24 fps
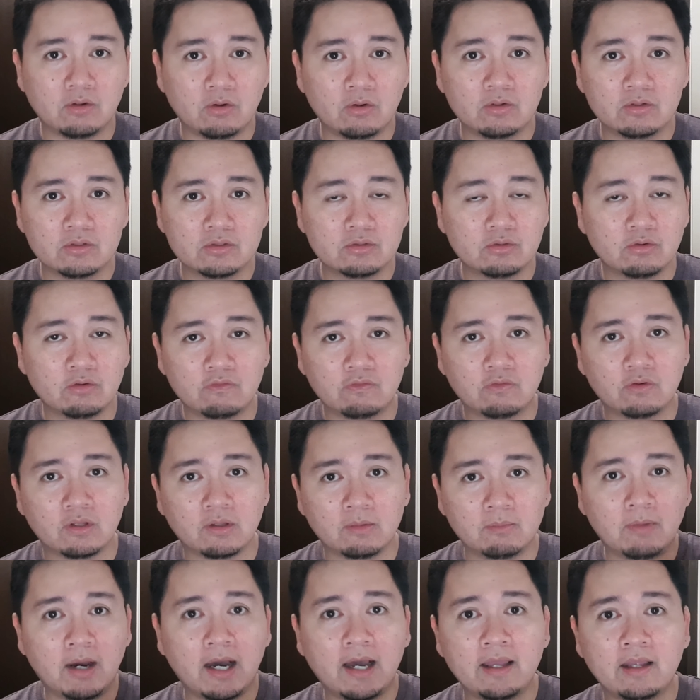also for the
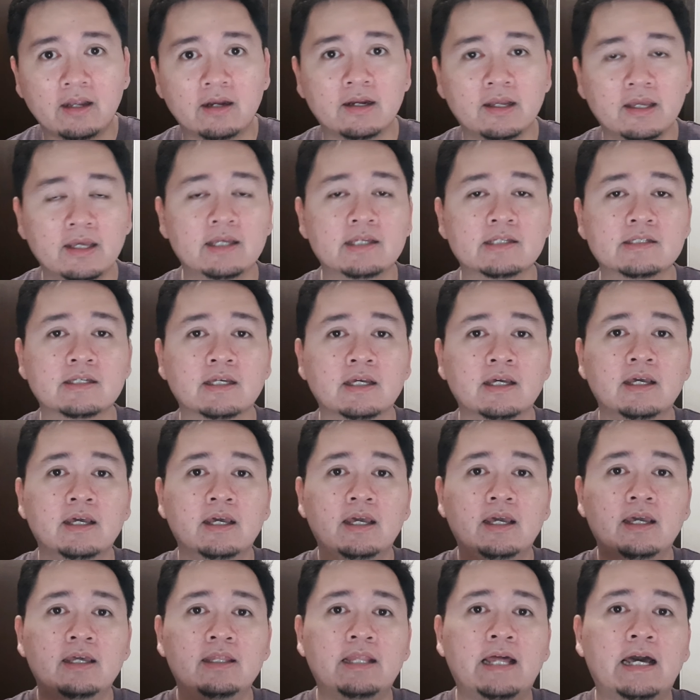buyer is
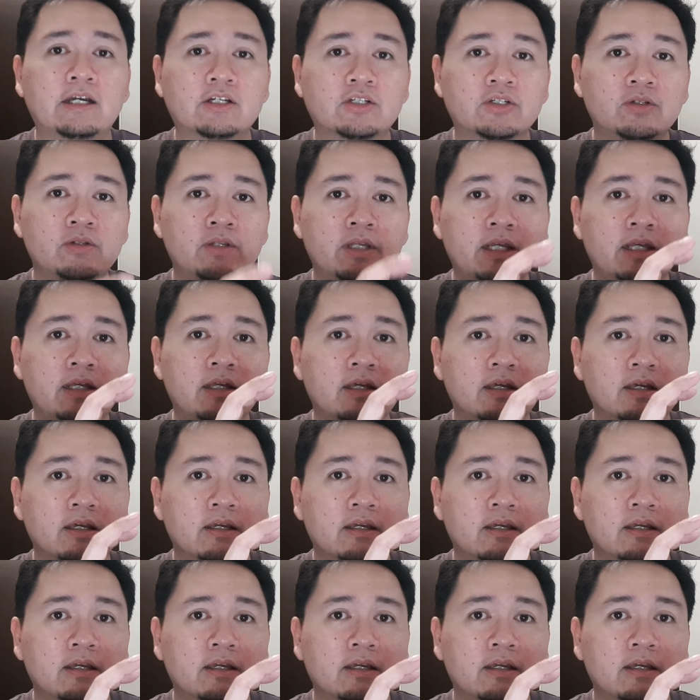it actually